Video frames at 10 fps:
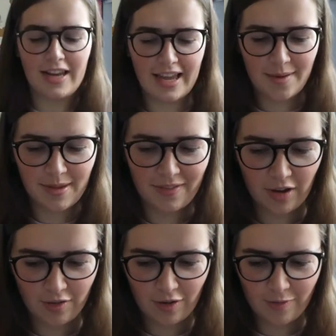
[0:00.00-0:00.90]
like I'm giving
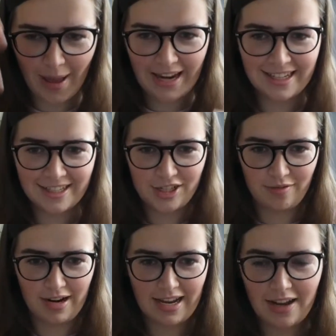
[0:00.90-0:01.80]
off a lot of bad energy
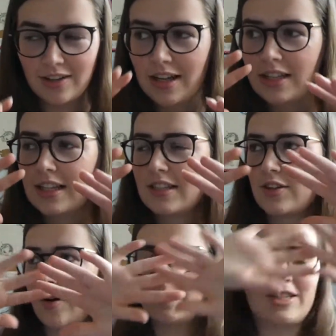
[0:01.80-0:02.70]
right now.
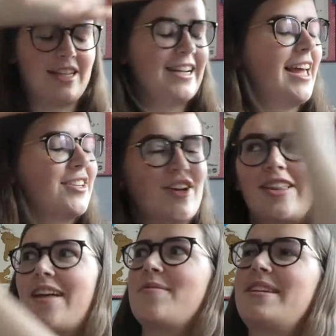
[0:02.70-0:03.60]
So I'm just gonna like chuck
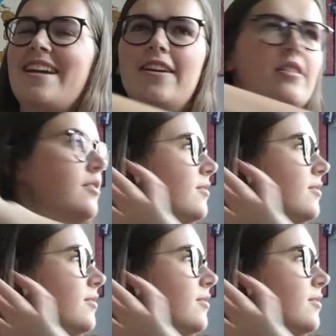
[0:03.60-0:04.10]
that out the window